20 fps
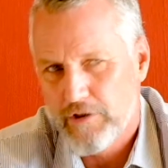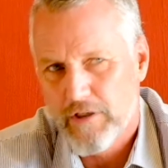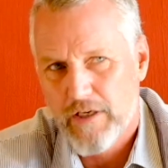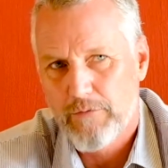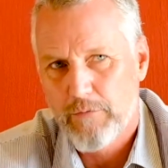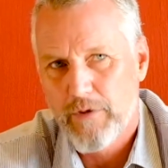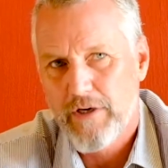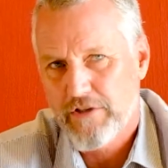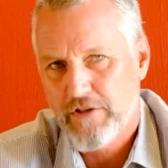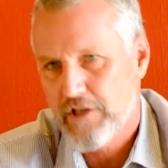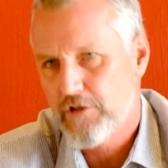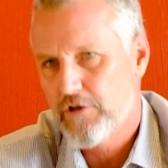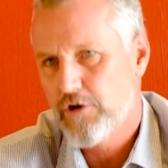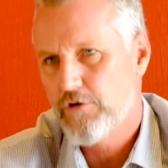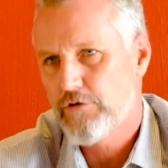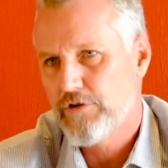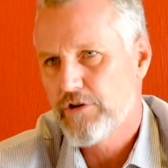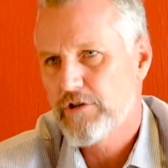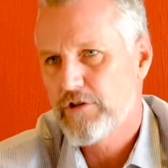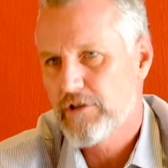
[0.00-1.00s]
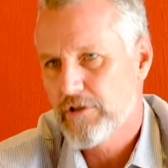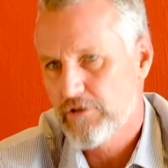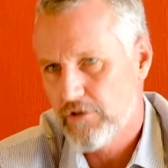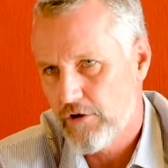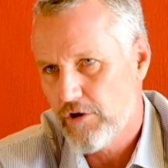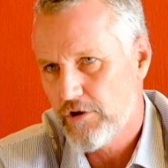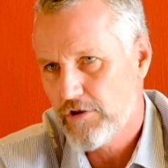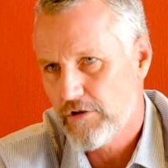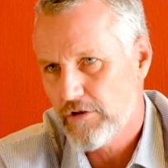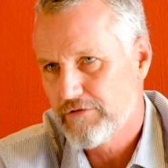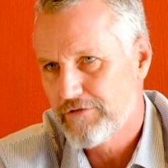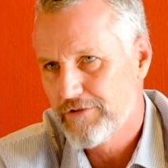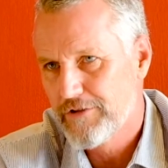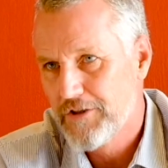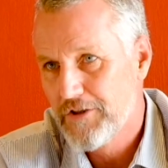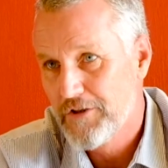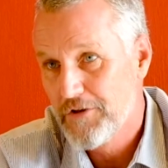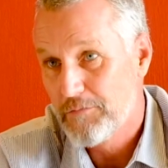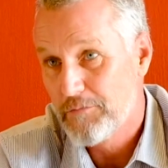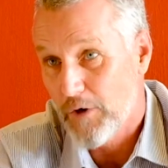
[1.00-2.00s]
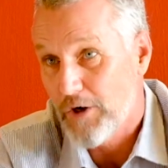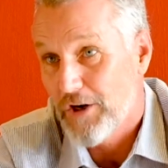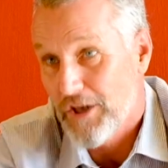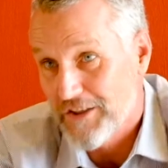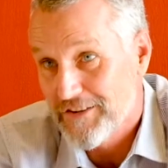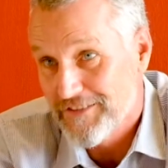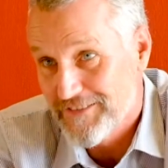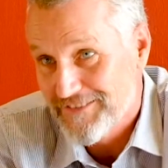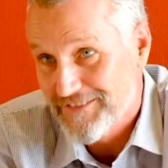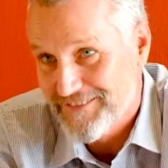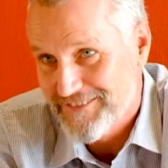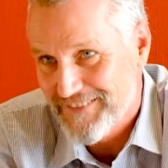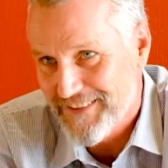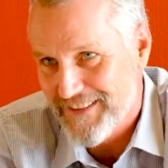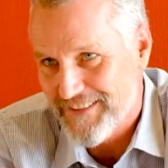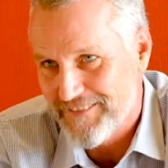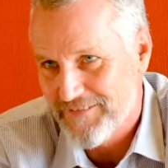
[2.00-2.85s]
When I say no risk, there's a loss of product. Okay.